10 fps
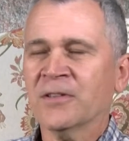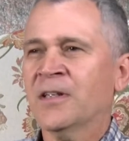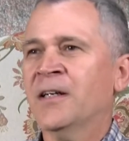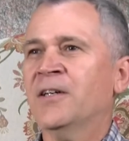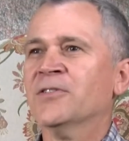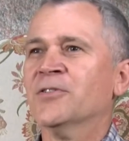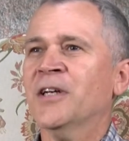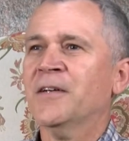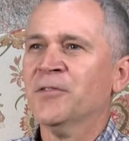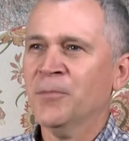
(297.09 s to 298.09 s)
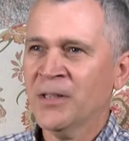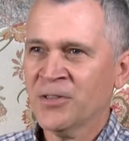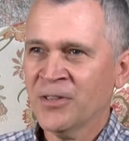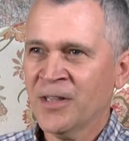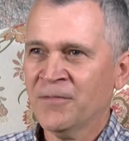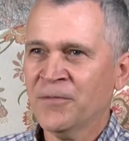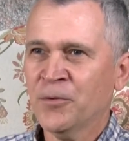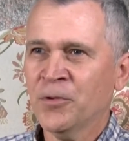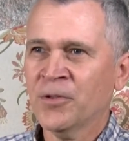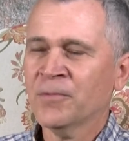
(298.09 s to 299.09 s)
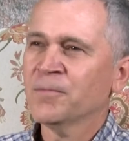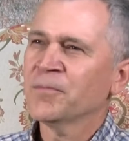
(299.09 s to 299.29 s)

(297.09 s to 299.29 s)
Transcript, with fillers: I also have to mention that for